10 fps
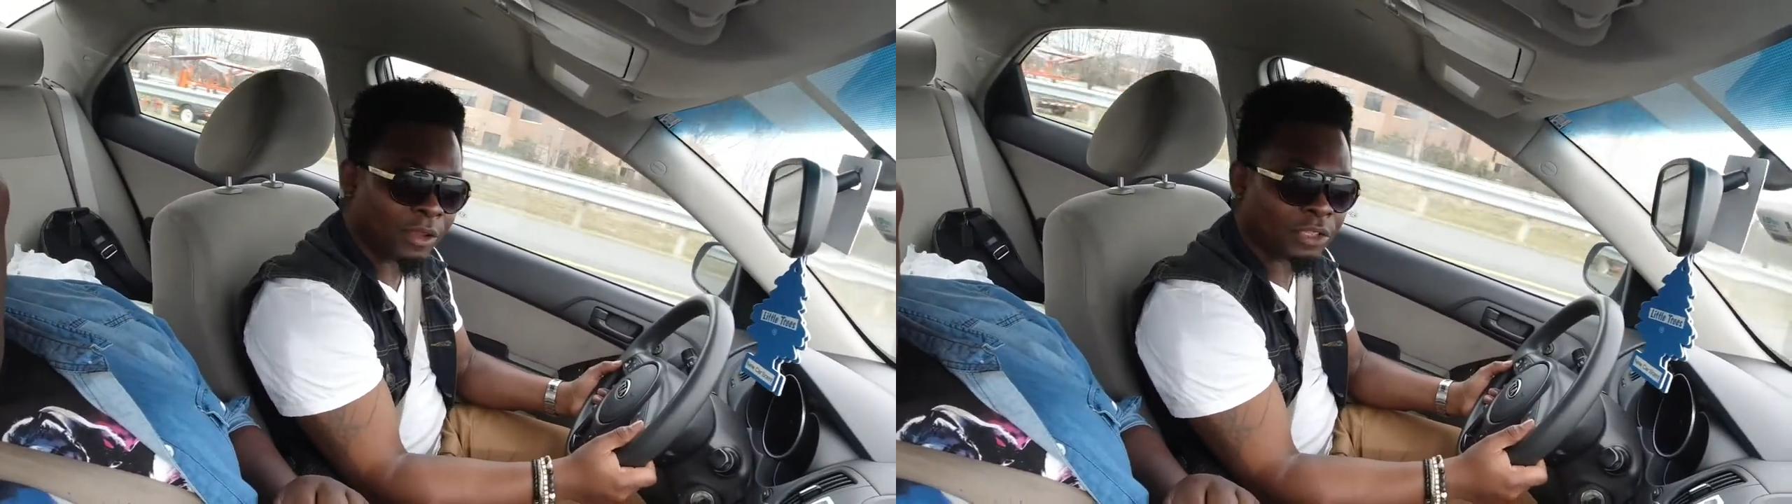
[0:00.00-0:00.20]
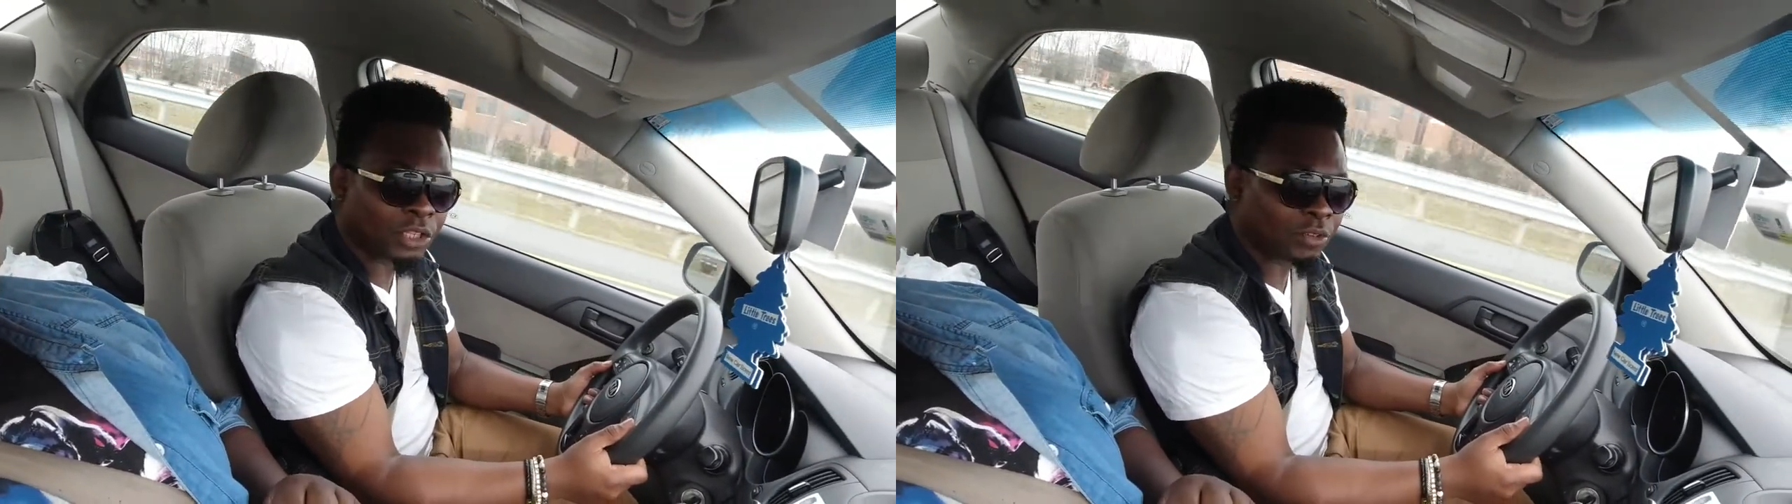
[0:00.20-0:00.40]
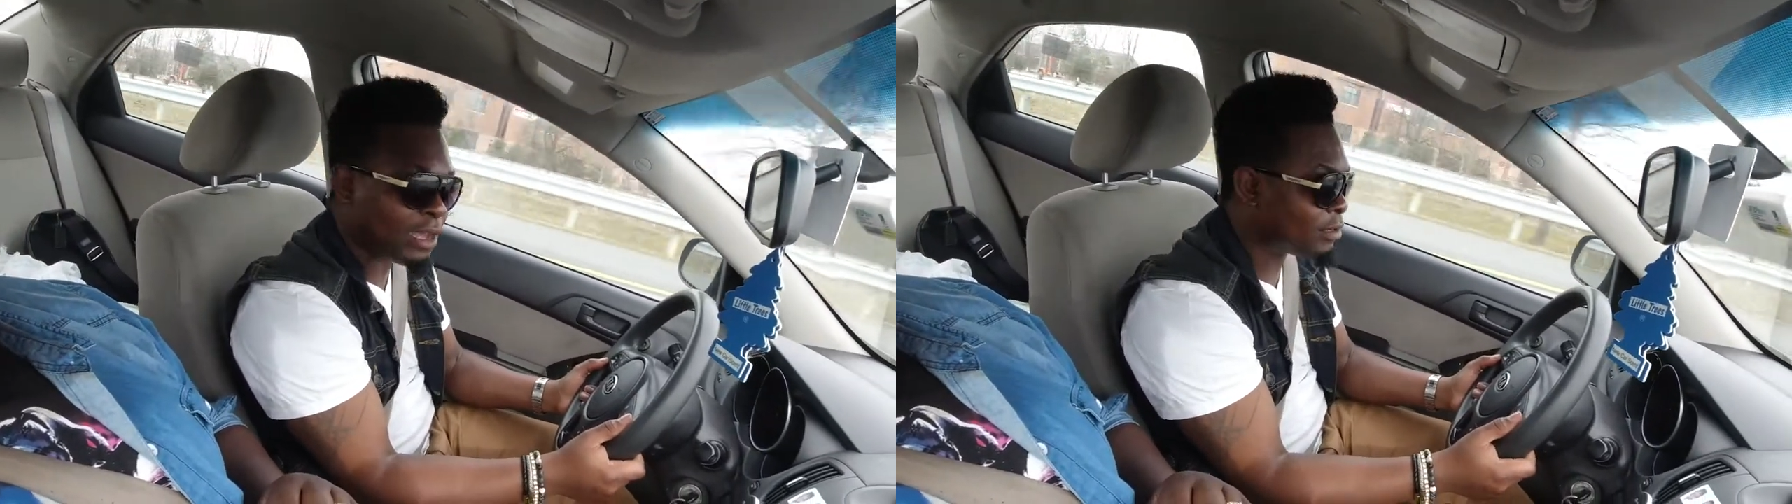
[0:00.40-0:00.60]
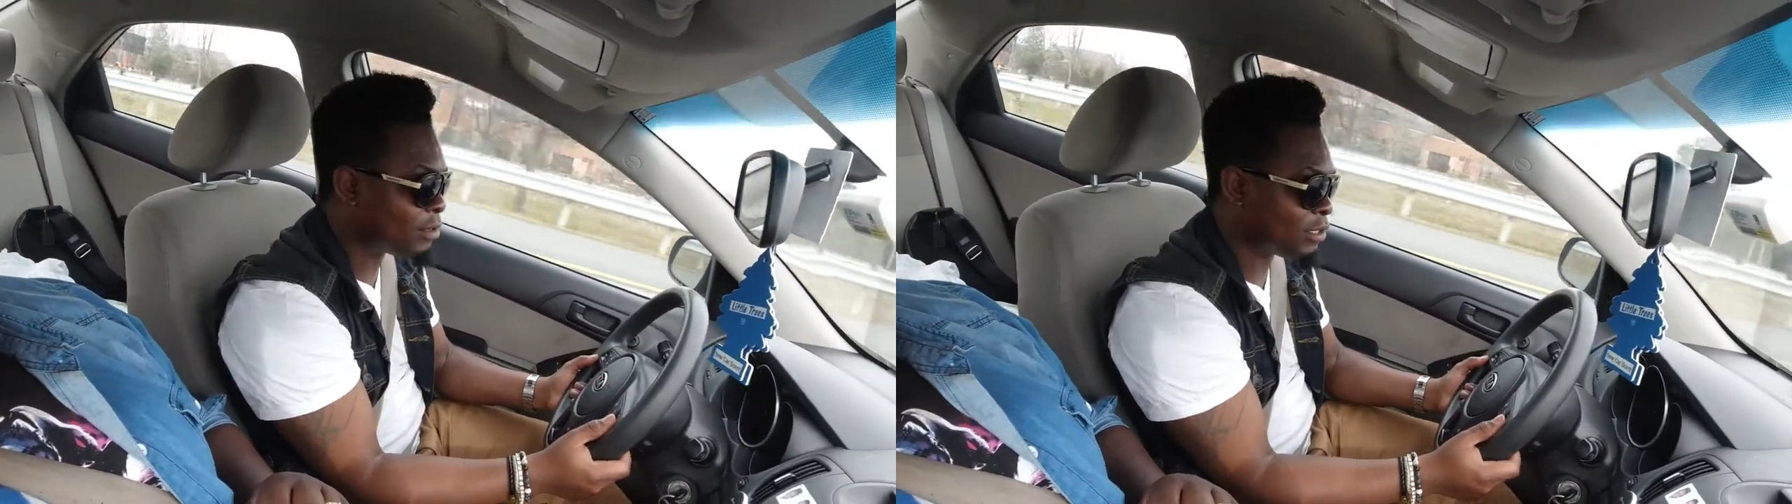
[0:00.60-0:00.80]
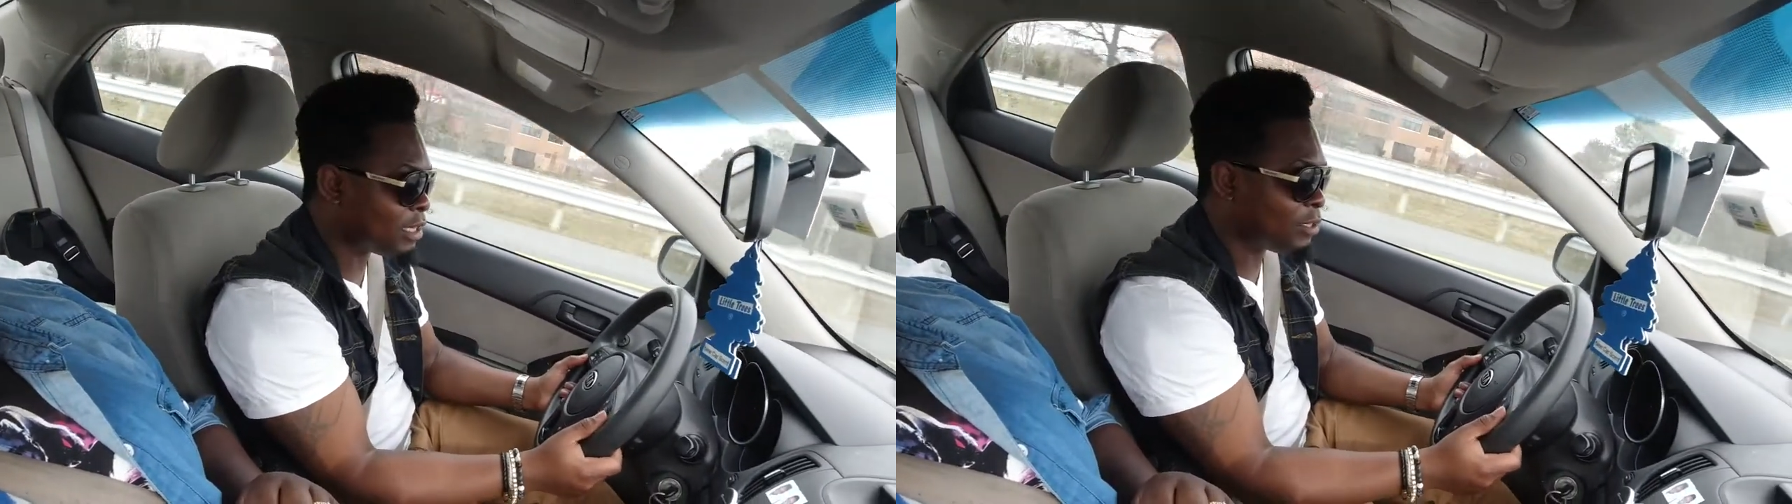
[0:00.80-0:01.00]
just trying to
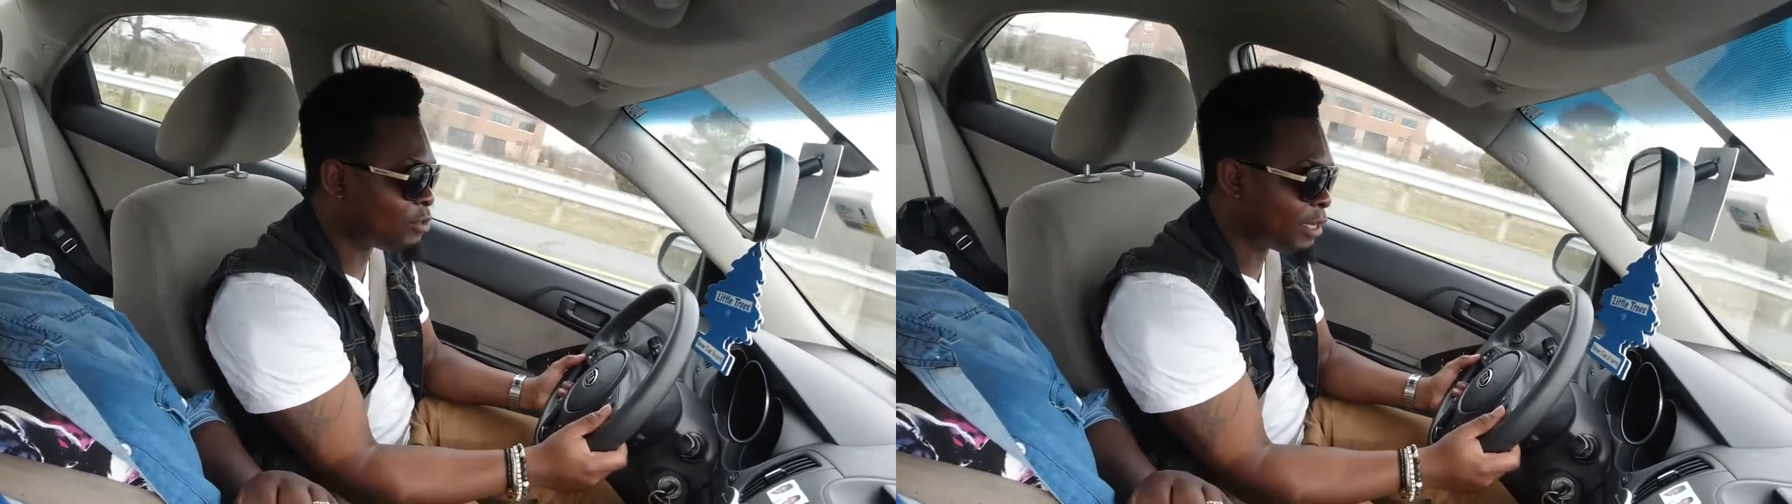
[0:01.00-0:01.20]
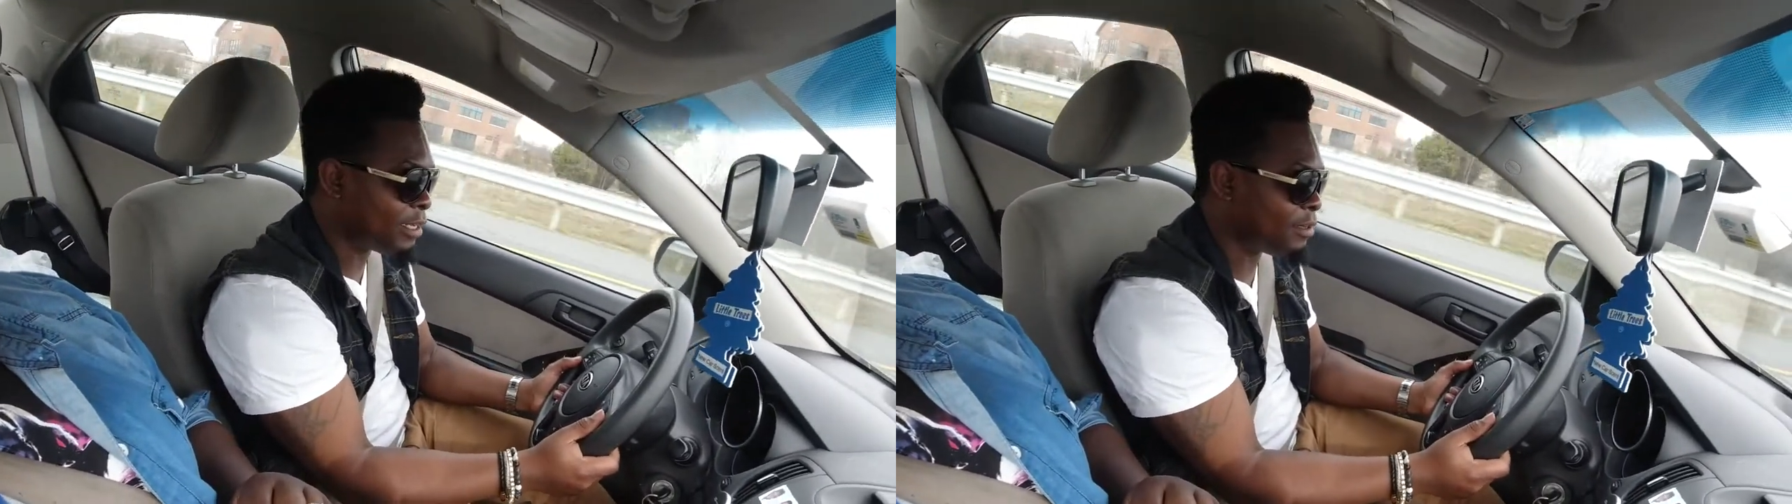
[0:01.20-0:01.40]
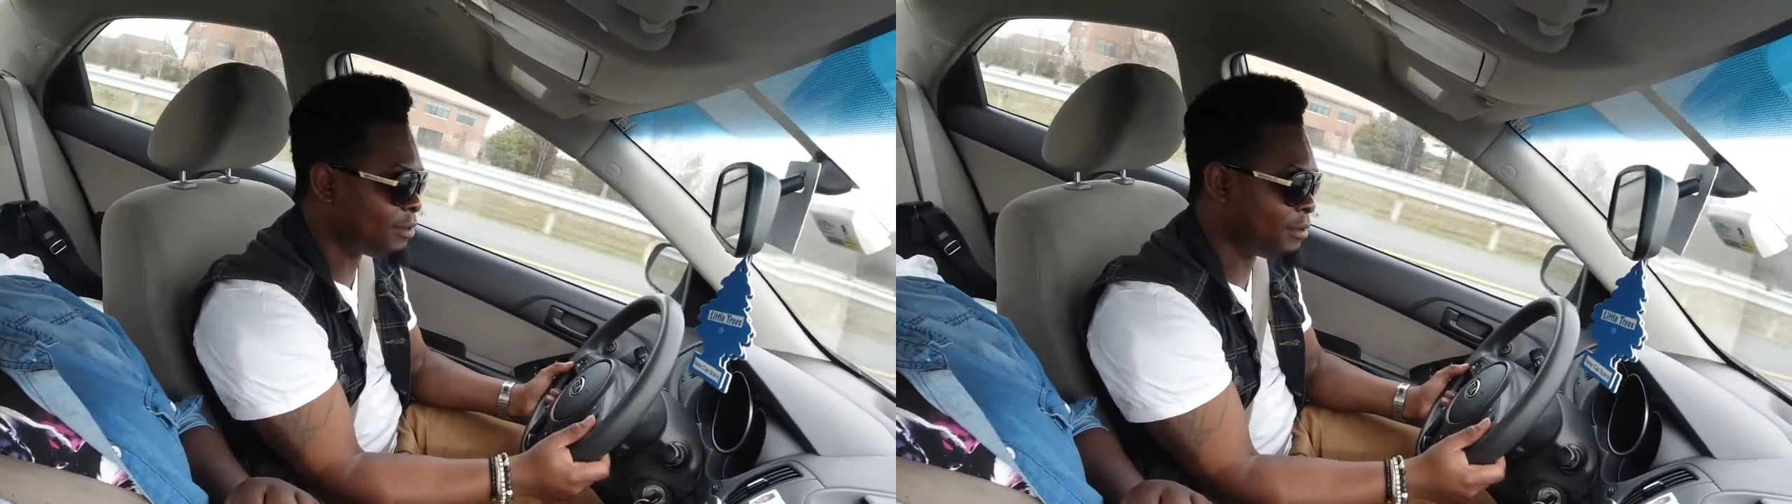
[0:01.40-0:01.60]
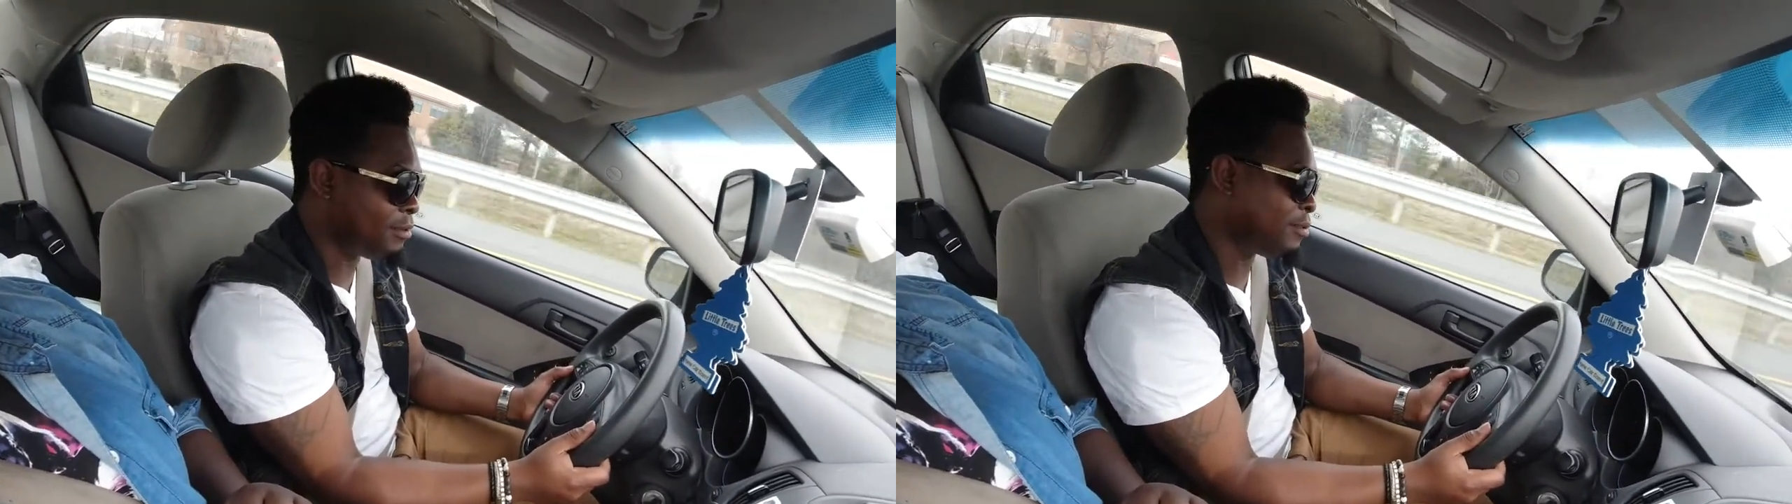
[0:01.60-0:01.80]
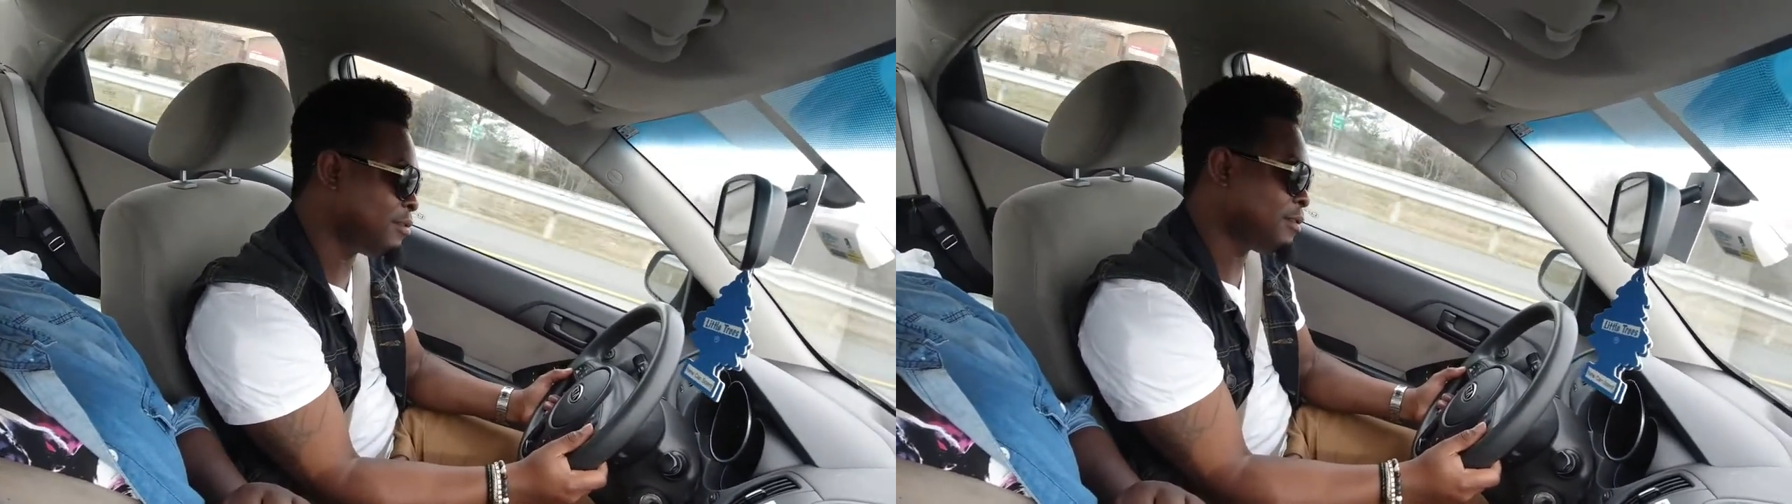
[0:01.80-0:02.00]
concentrate. You know,